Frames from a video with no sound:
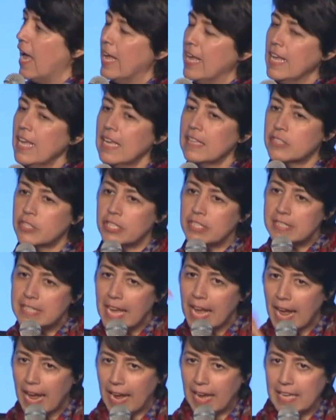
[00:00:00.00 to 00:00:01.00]
He
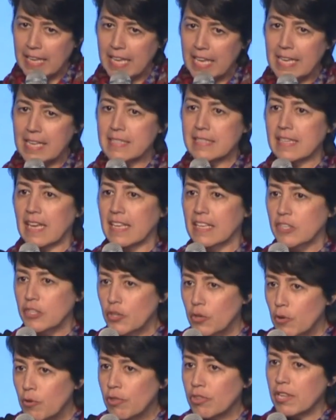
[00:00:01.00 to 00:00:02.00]
today is a
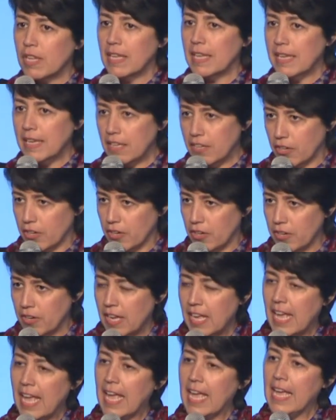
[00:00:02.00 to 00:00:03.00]
youth leader
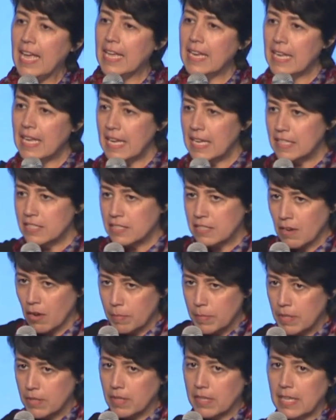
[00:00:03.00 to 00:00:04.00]
in his
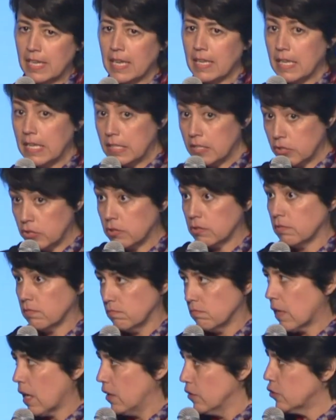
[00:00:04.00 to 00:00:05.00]
community, in his
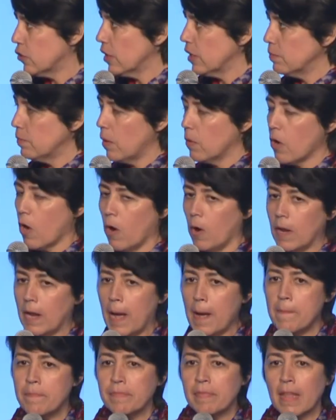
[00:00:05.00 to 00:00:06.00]
country, in
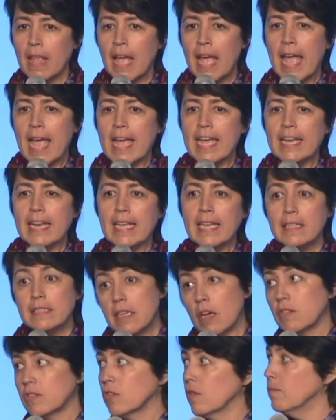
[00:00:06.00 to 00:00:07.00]
Mongolia. And he's
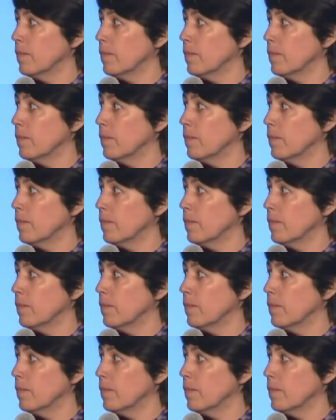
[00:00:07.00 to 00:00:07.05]
also